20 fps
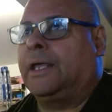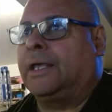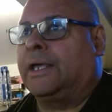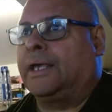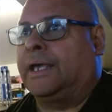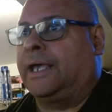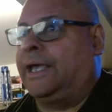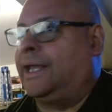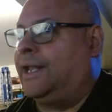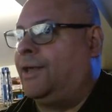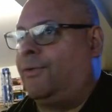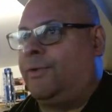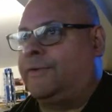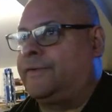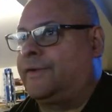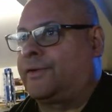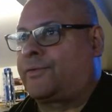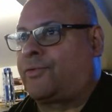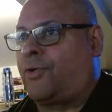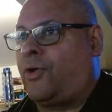And it
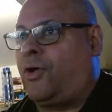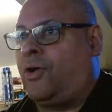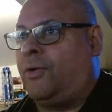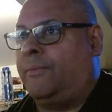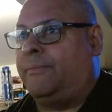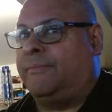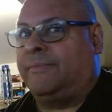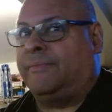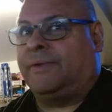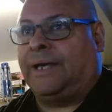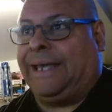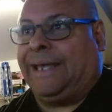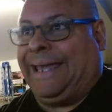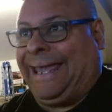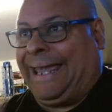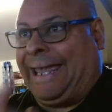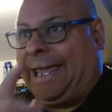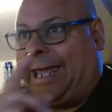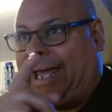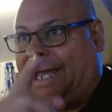wasn't Chrome.
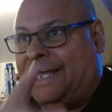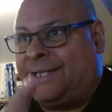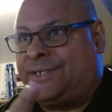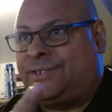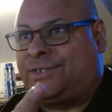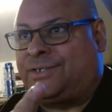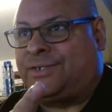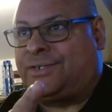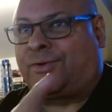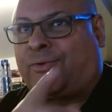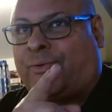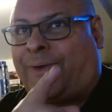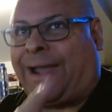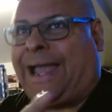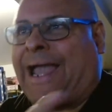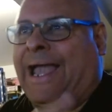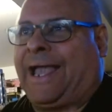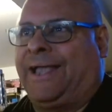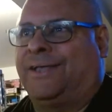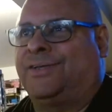Edge
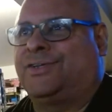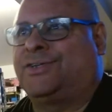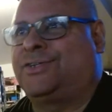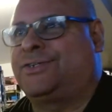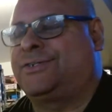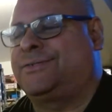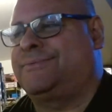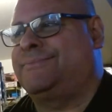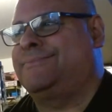crash.